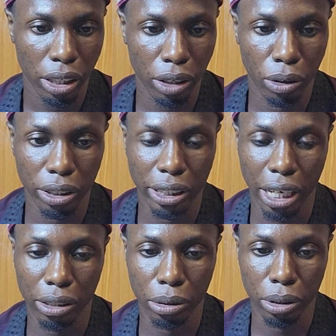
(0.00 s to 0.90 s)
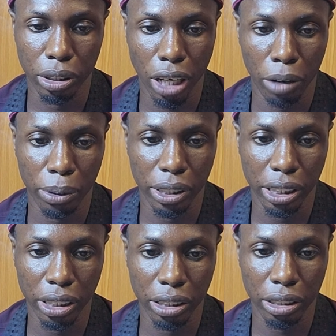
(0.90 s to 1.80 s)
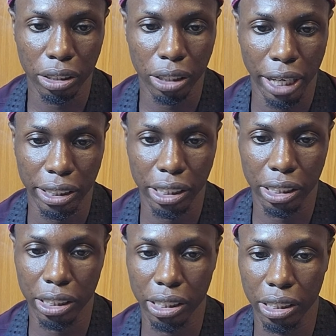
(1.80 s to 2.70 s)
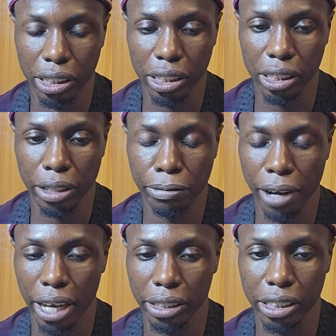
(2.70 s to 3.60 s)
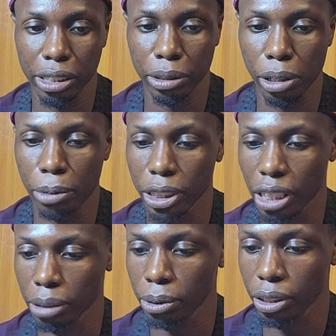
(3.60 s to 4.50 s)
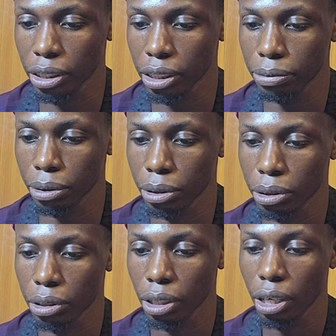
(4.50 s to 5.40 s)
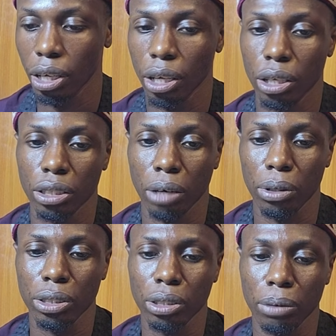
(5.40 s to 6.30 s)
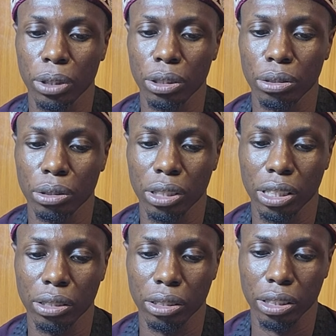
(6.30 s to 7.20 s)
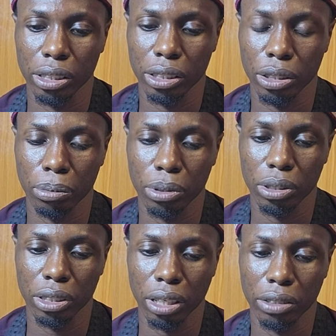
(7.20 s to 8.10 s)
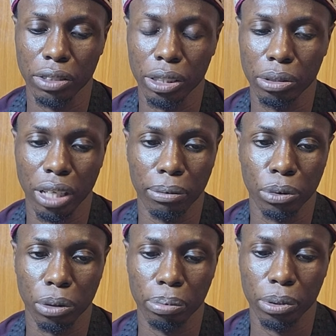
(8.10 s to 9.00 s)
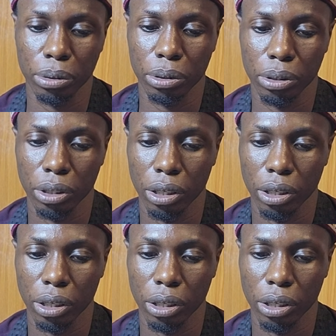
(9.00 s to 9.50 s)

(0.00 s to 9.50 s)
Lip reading: Click on download. So I'll be seeing. So you can see this is the file. This is the image that we created for us. I'm just going to click on it. It's uploading. I'm going to leave time to upload.